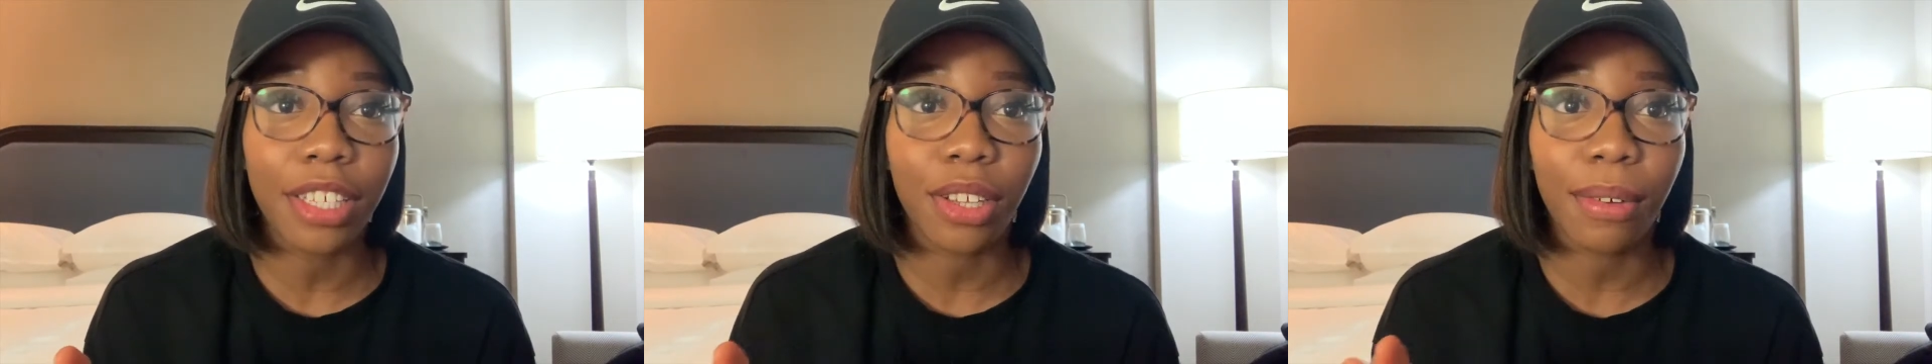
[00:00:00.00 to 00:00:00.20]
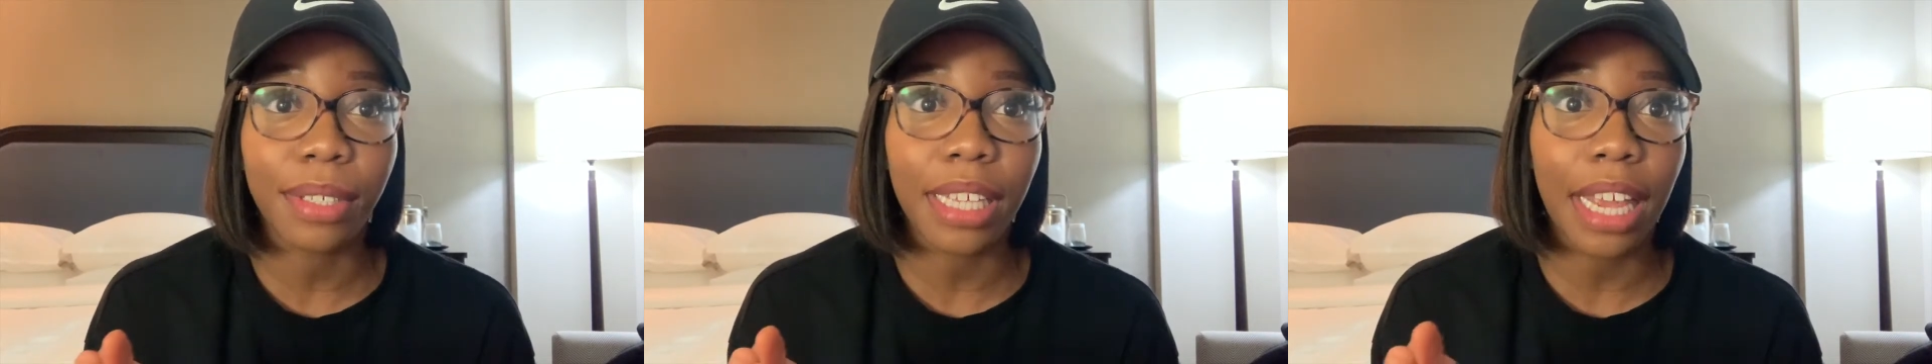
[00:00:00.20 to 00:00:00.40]

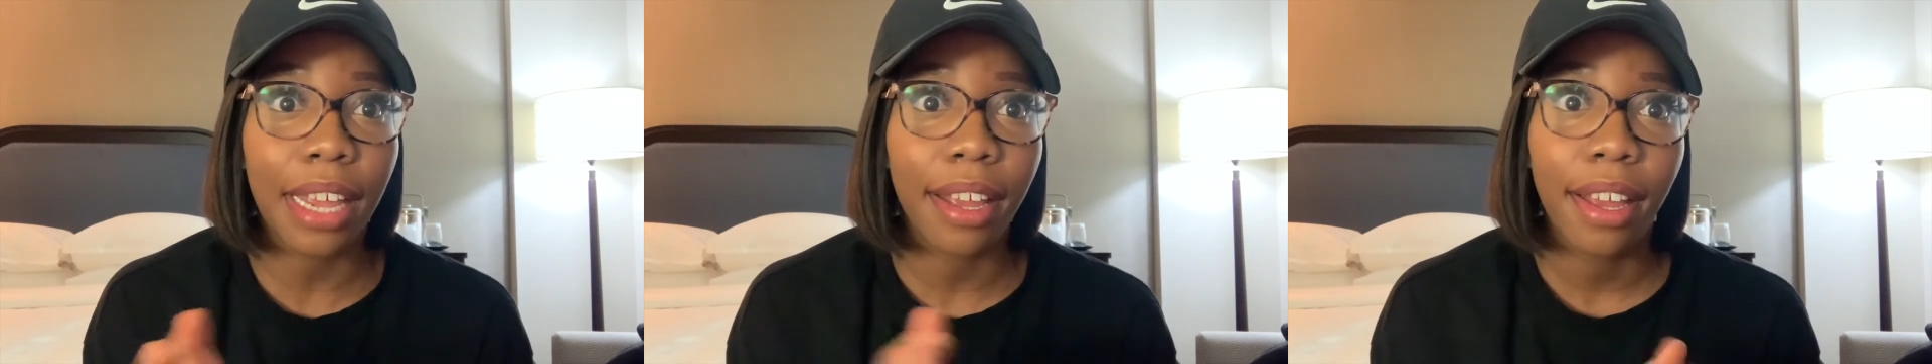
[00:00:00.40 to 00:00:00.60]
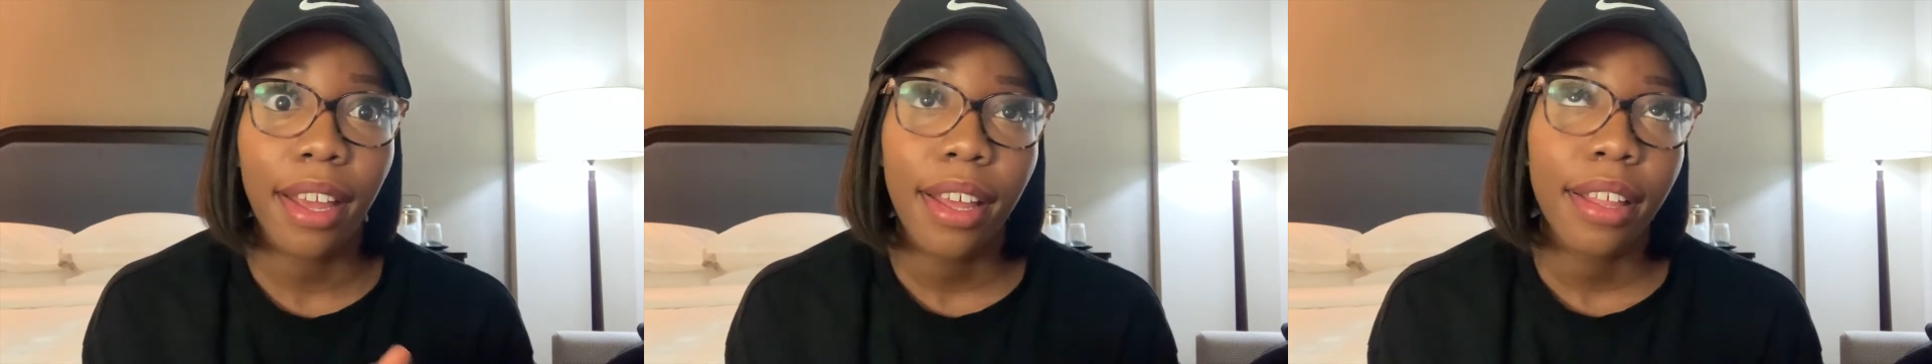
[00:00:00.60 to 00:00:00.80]
So I was
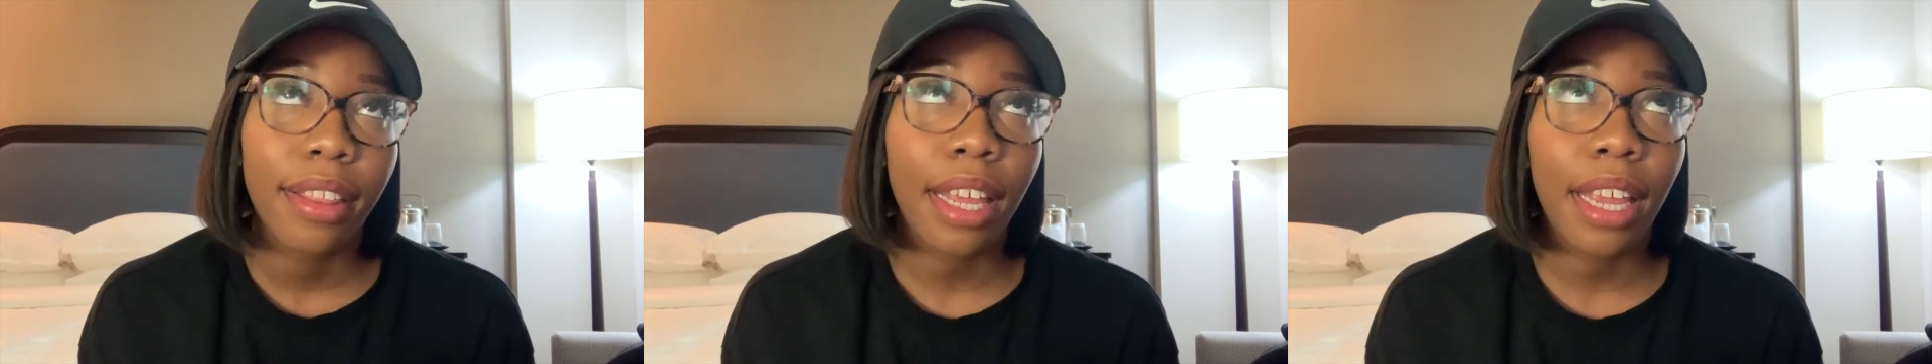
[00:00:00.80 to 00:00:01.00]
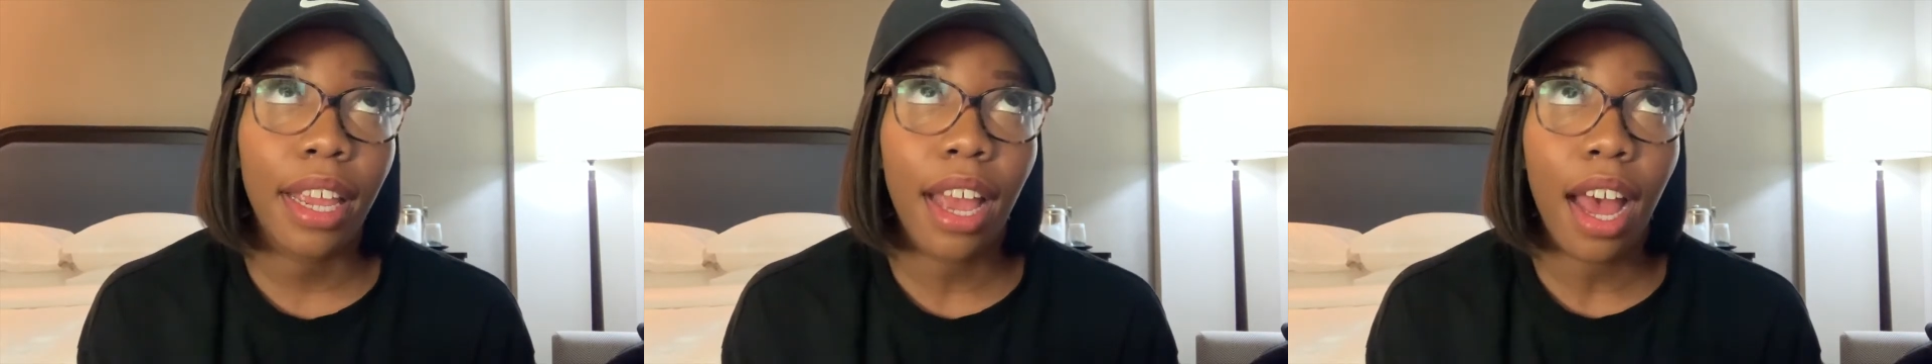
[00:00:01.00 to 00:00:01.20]
like,
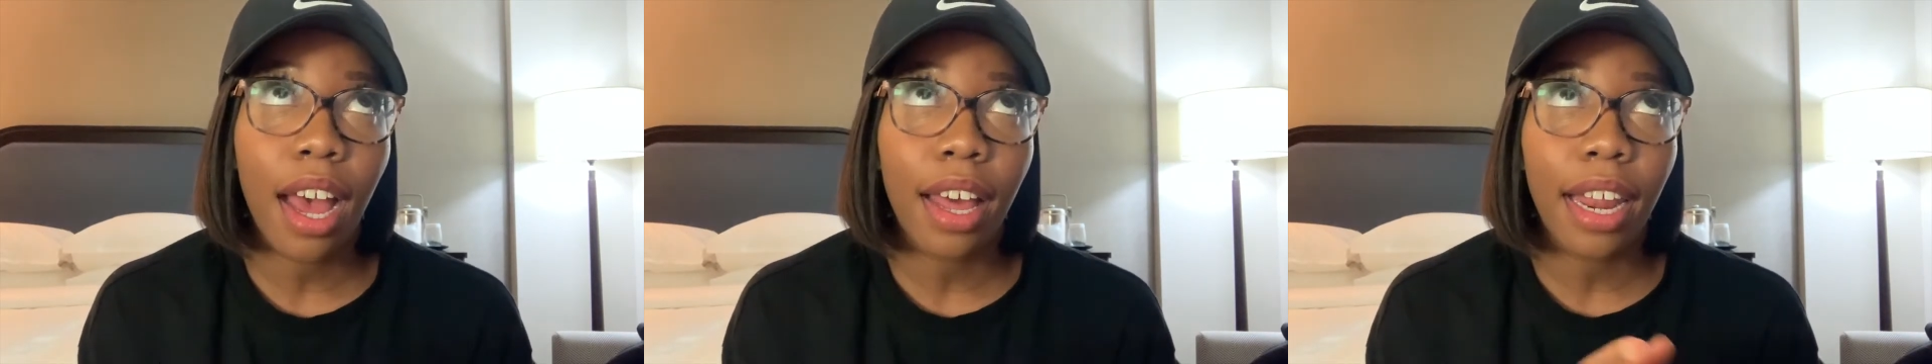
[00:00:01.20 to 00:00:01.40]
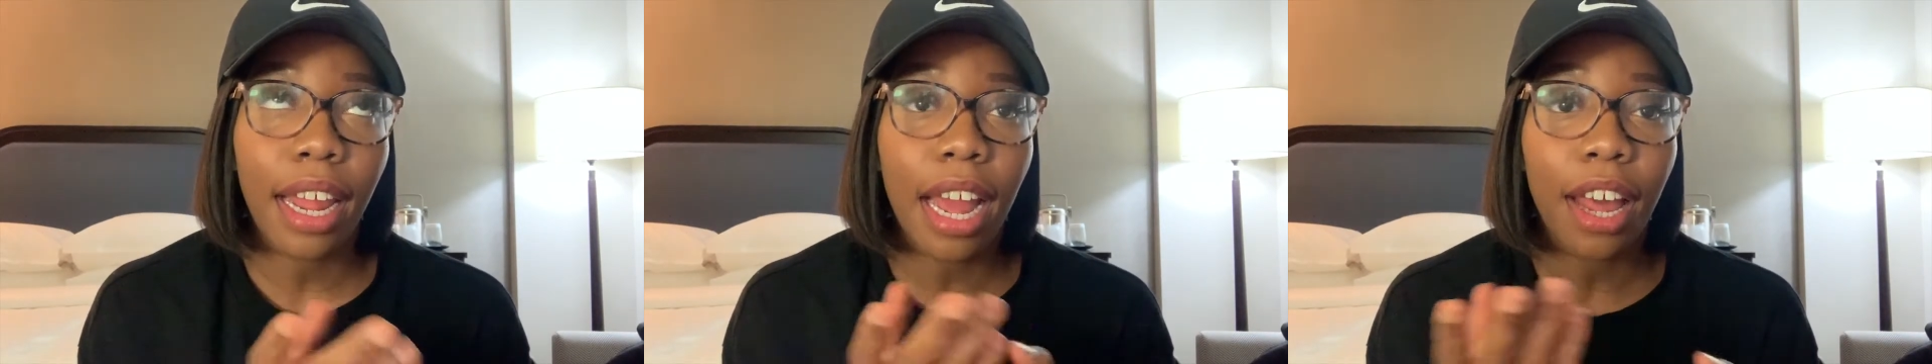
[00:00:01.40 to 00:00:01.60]
thank
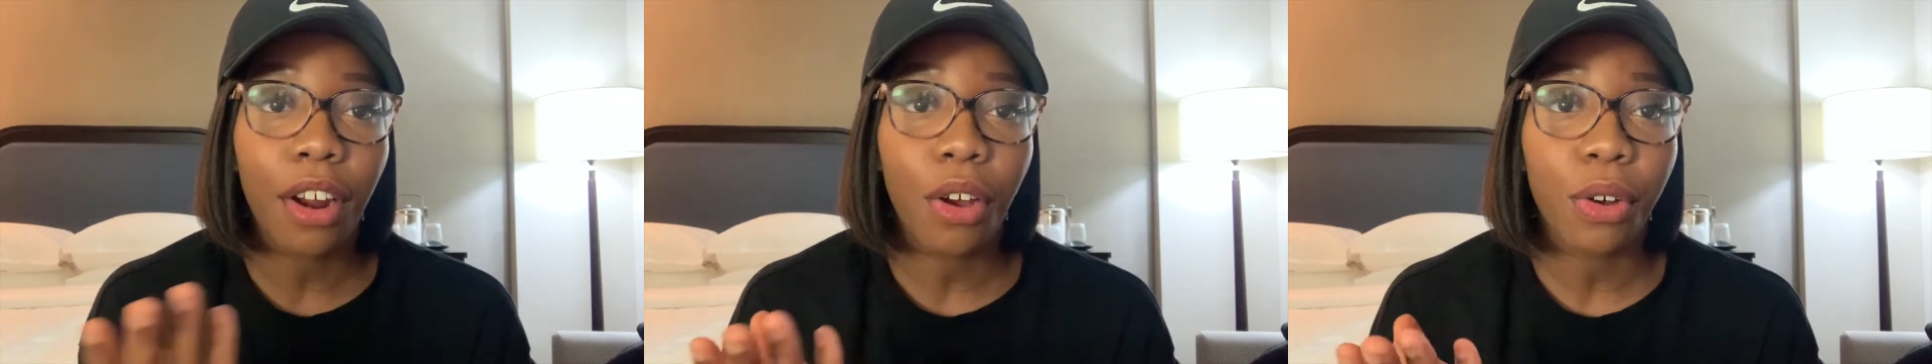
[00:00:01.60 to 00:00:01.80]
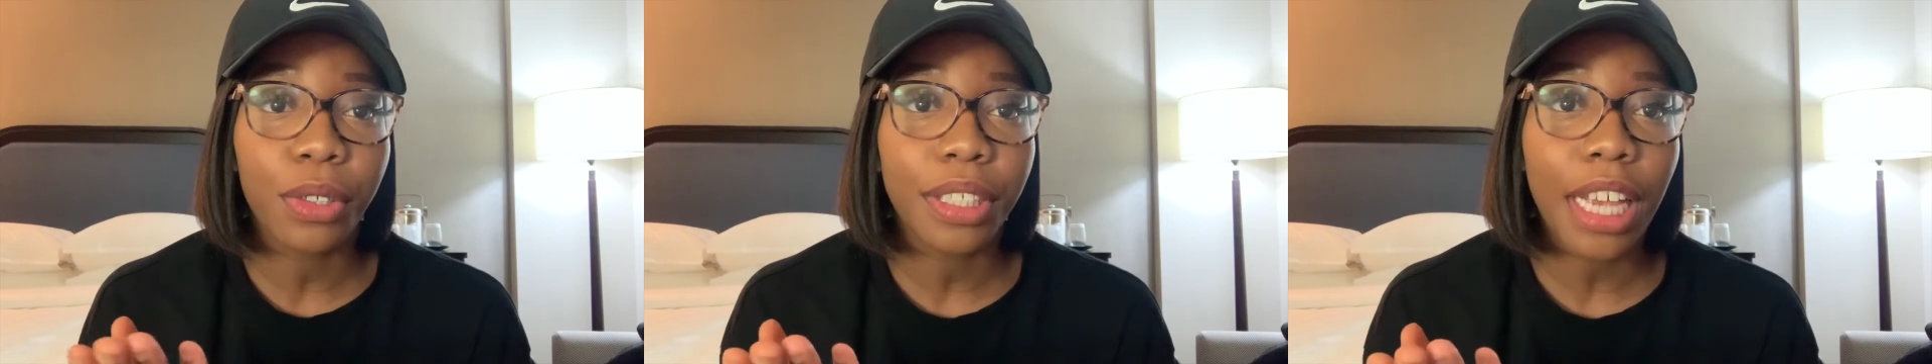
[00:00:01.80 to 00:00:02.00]
God I got a
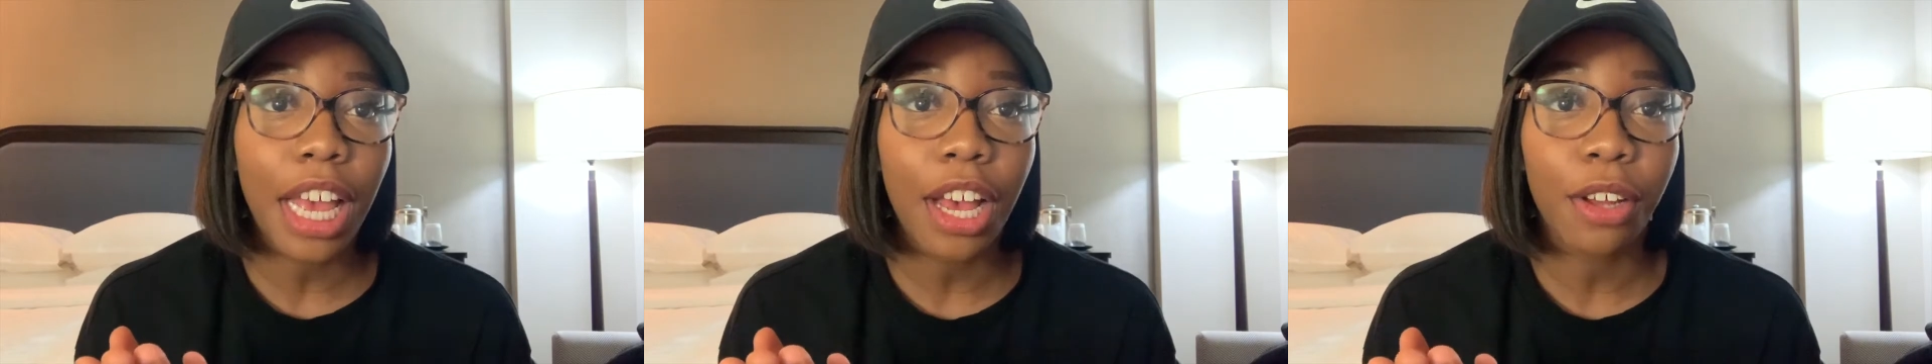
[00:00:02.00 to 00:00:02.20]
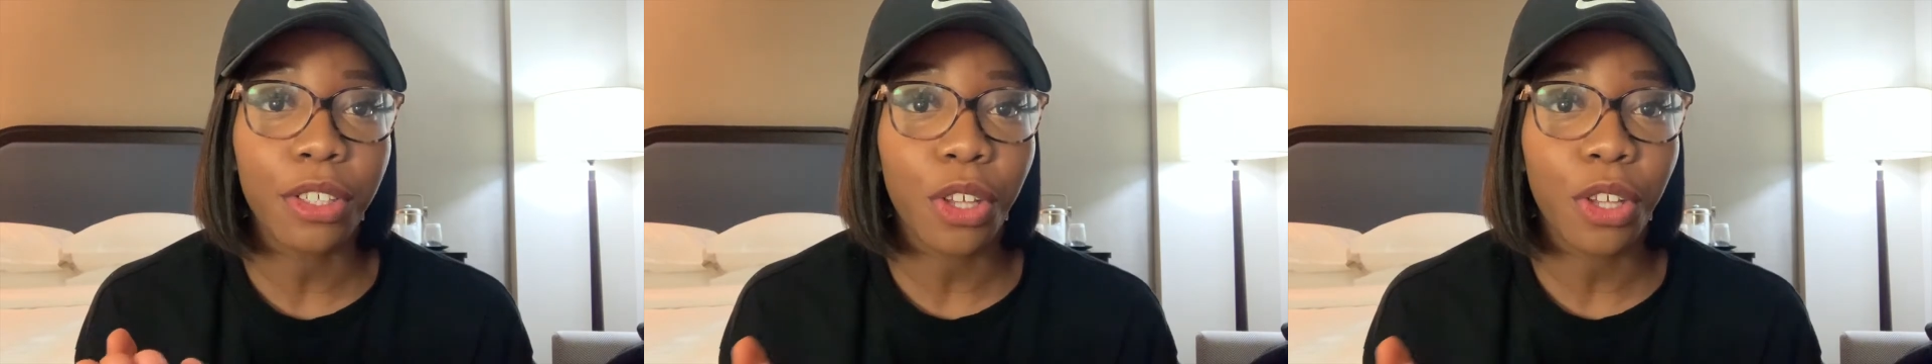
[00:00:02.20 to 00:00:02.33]
hotel,